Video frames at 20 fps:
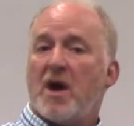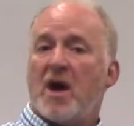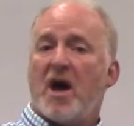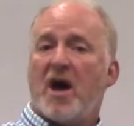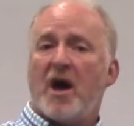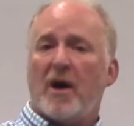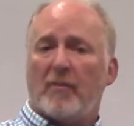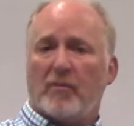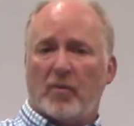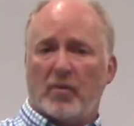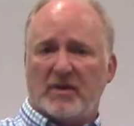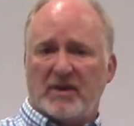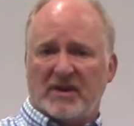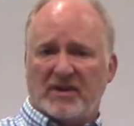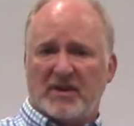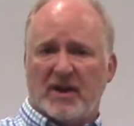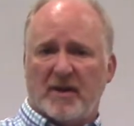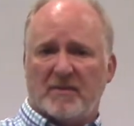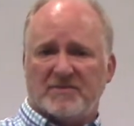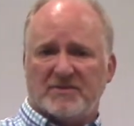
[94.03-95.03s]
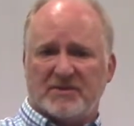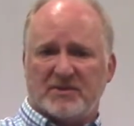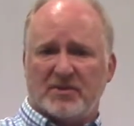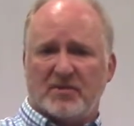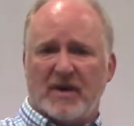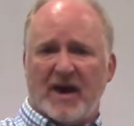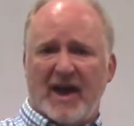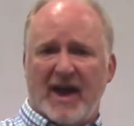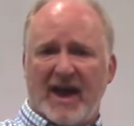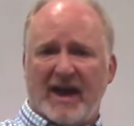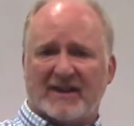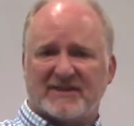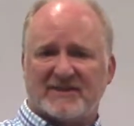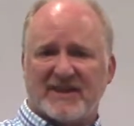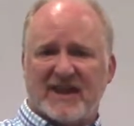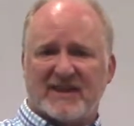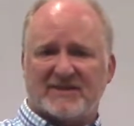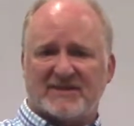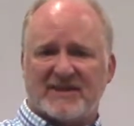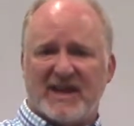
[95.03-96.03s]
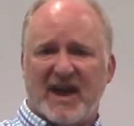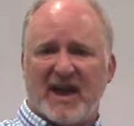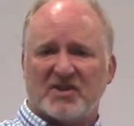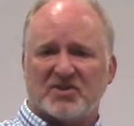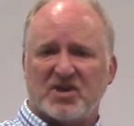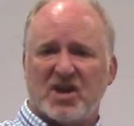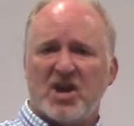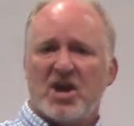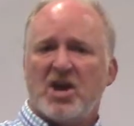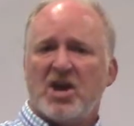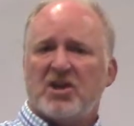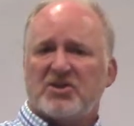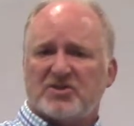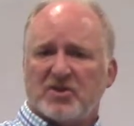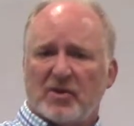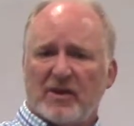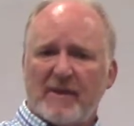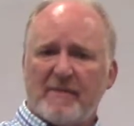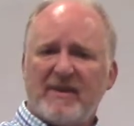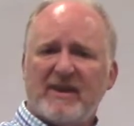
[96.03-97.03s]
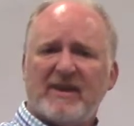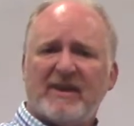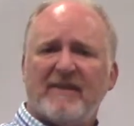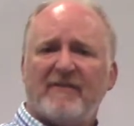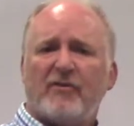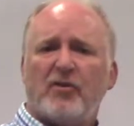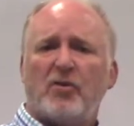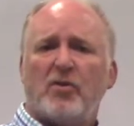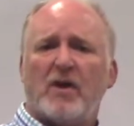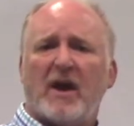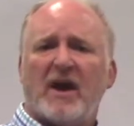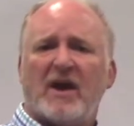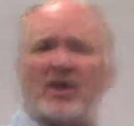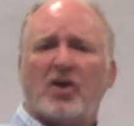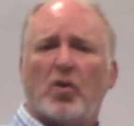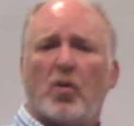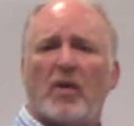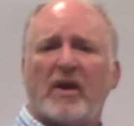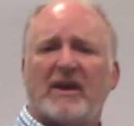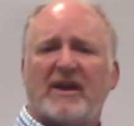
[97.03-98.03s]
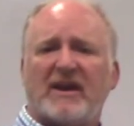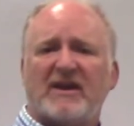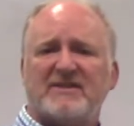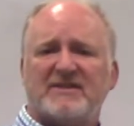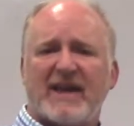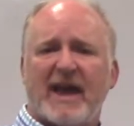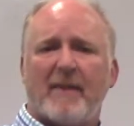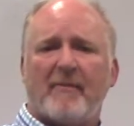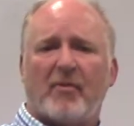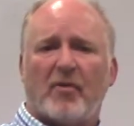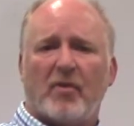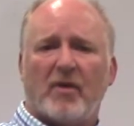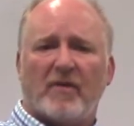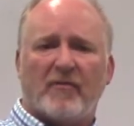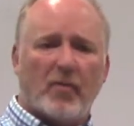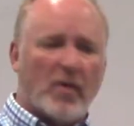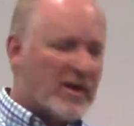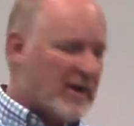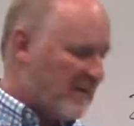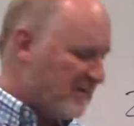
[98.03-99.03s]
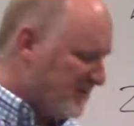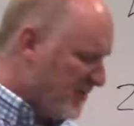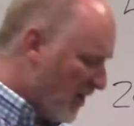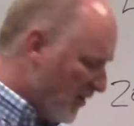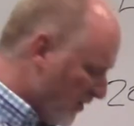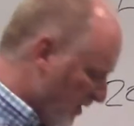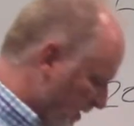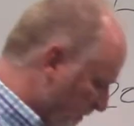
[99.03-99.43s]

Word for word: up when it comes to uh, excise tax. So let me give you a quick example of what I'm talking